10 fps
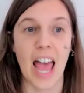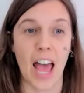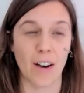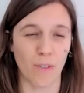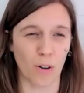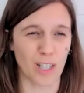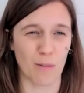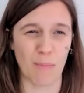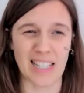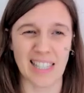and focus
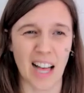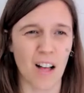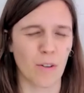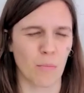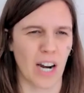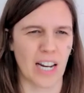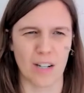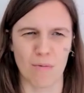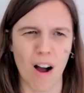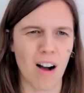on myself and what I
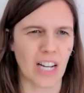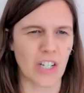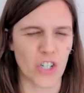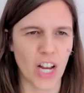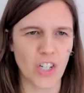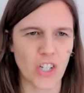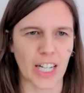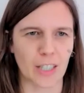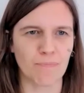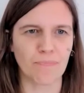did wrong and
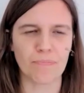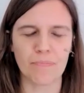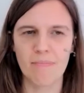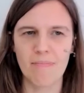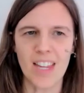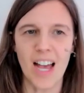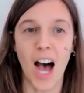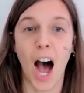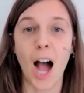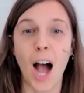judging,
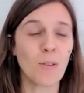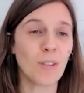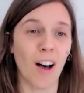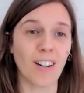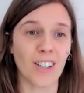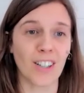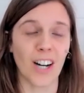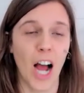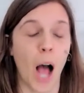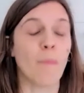I'm no
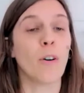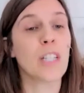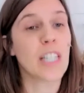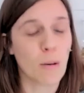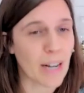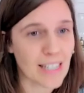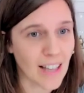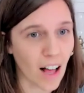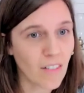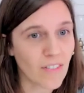longer, I'm focusing on
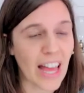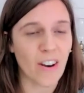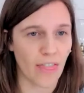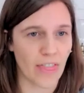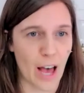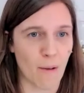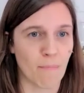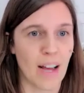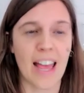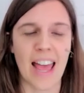myself and them.
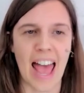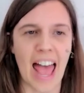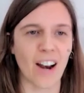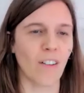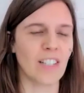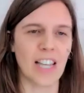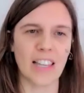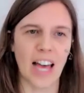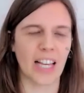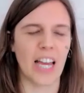And all of a sudden
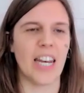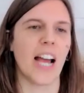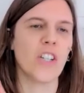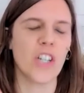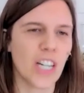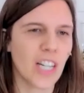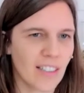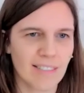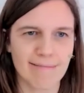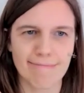that connection
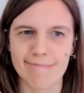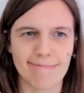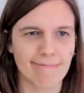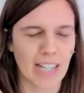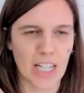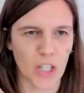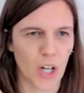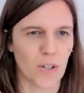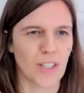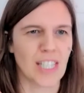is
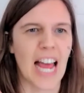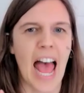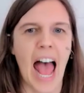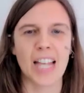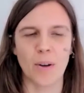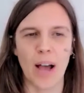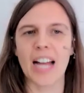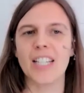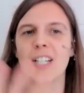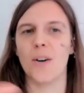closed. And so I
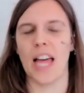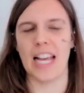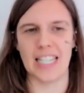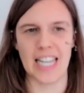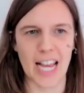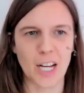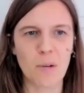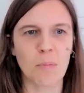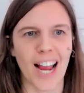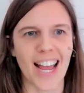had to go like take a
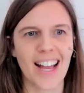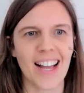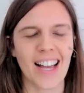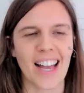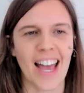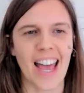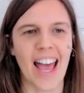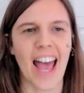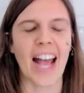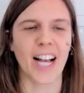break
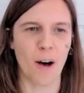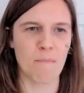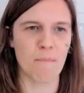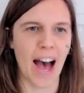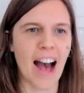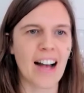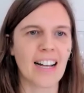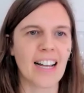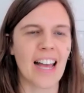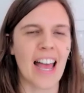and come back
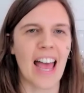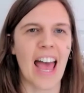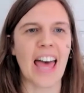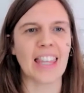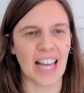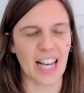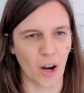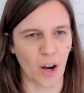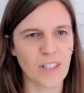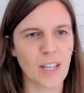and let
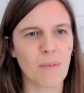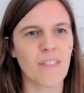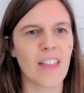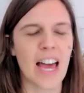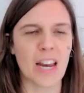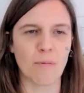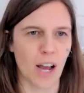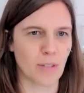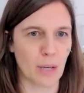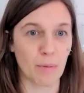go of some of that. And when
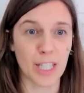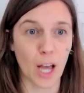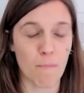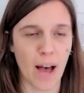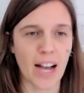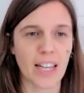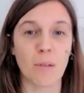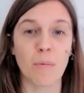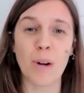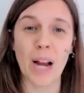I was able to come back,
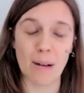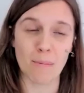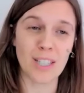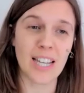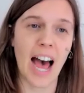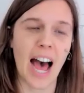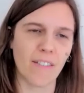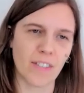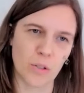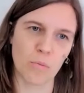then we were able to
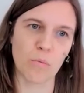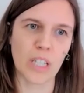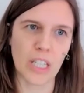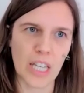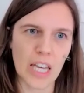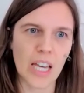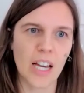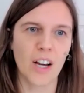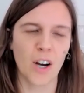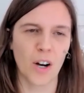have this really
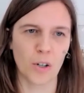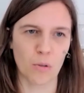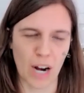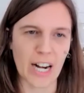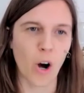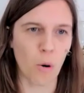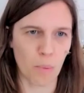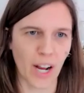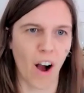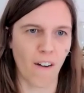great
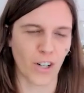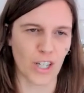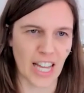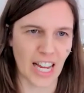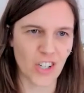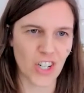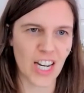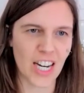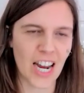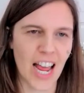open
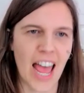conversation.